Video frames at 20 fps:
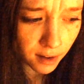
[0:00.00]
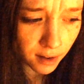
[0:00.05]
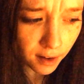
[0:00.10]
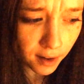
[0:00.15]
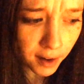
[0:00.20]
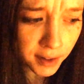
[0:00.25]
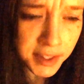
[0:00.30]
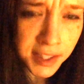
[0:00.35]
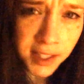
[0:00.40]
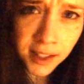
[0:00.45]

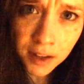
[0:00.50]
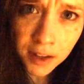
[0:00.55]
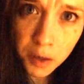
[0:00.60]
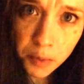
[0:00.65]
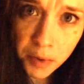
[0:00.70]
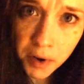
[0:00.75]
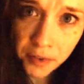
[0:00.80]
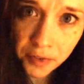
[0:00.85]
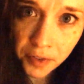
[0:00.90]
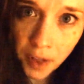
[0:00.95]
I did a little
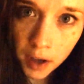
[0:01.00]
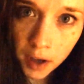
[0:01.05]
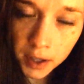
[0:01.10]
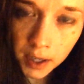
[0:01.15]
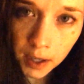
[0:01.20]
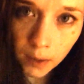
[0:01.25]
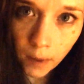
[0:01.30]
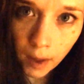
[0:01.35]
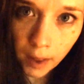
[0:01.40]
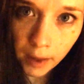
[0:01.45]
bit of
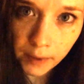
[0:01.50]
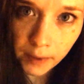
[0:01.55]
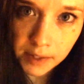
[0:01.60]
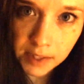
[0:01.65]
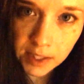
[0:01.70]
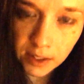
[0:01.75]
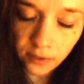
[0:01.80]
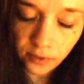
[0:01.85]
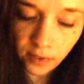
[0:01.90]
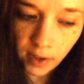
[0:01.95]
vlogging while I
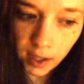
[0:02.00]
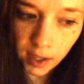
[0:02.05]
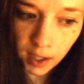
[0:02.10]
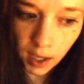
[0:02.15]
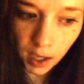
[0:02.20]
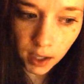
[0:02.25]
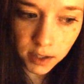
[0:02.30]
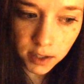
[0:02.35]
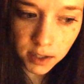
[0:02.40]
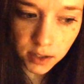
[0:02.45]
was in
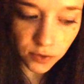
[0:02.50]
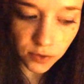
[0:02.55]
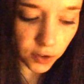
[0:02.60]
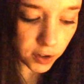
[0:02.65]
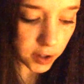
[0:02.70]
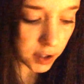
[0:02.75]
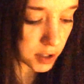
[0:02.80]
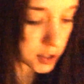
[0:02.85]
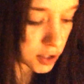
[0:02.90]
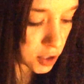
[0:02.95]
Vegas for
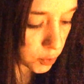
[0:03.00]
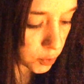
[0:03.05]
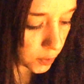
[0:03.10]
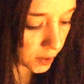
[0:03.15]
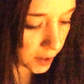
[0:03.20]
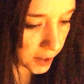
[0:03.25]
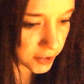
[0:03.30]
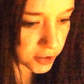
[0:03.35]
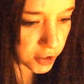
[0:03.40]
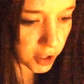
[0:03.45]
the Consumer
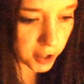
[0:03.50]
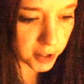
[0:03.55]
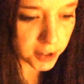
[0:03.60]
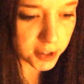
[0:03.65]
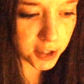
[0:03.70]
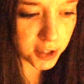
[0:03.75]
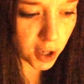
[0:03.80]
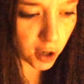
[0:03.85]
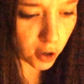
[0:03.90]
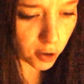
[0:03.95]
Electronics
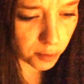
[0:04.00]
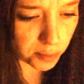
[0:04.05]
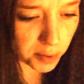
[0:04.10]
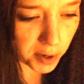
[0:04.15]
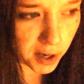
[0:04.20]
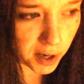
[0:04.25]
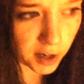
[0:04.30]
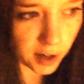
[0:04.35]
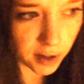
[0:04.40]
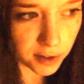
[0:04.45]
Show,
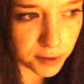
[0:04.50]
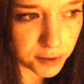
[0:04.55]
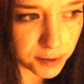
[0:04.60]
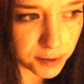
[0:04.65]
but I don't